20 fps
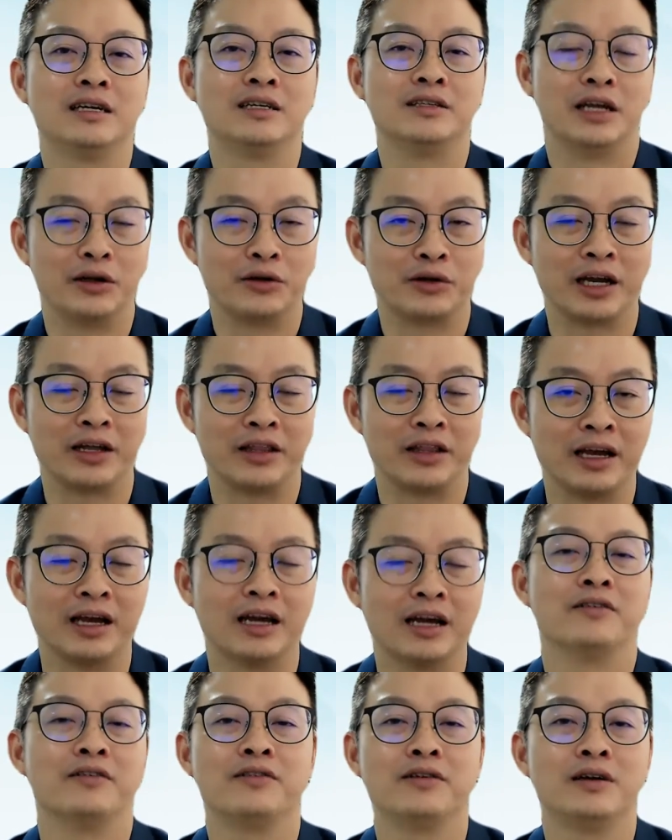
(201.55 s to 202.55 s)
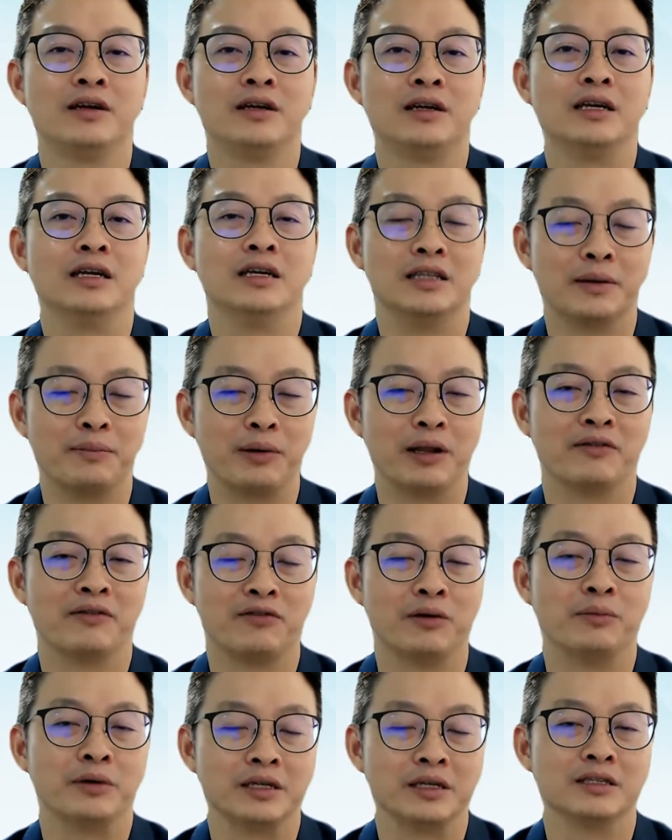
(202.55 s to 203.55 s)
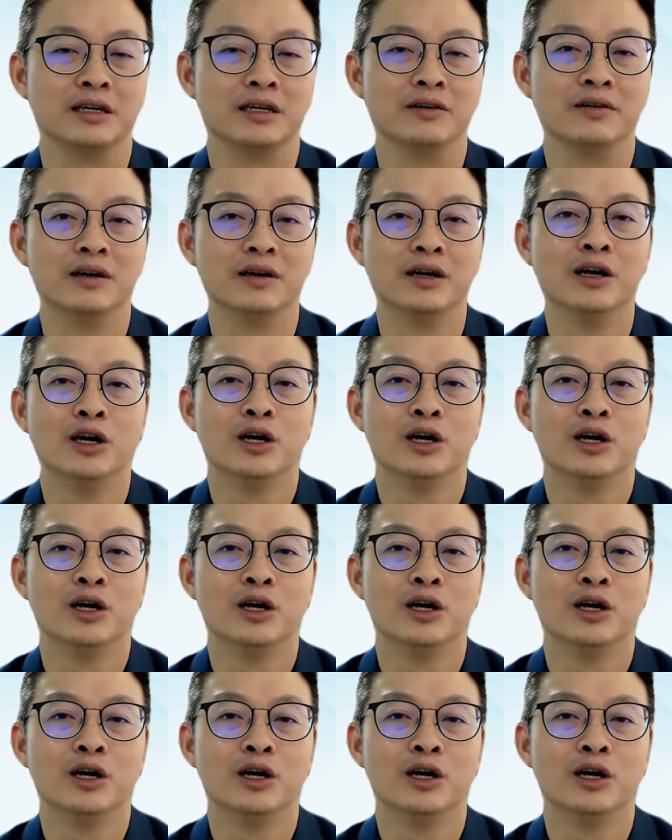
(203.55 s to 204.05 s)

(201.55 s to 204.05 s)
that you can have in the platform itself.